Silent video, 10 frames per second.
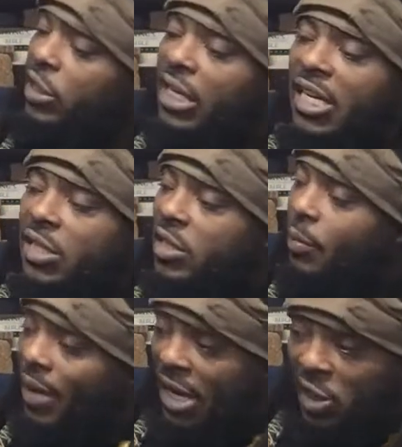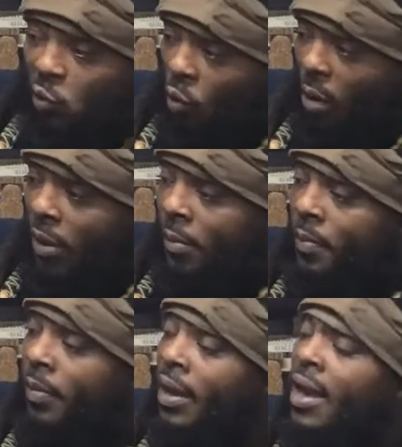to be his woman,
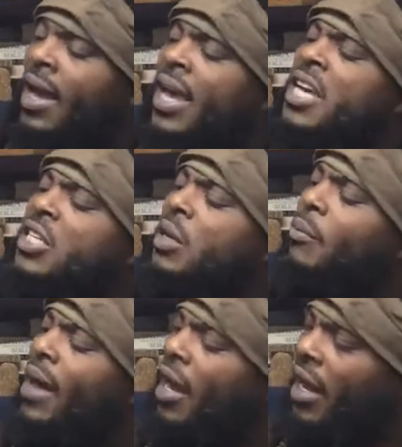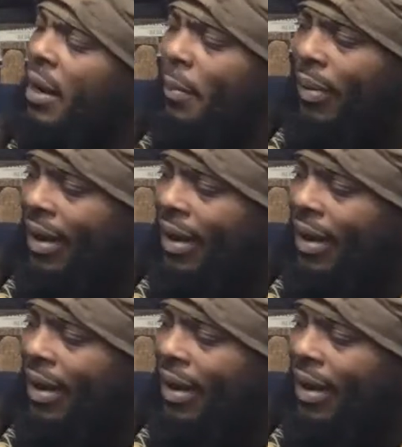he should make it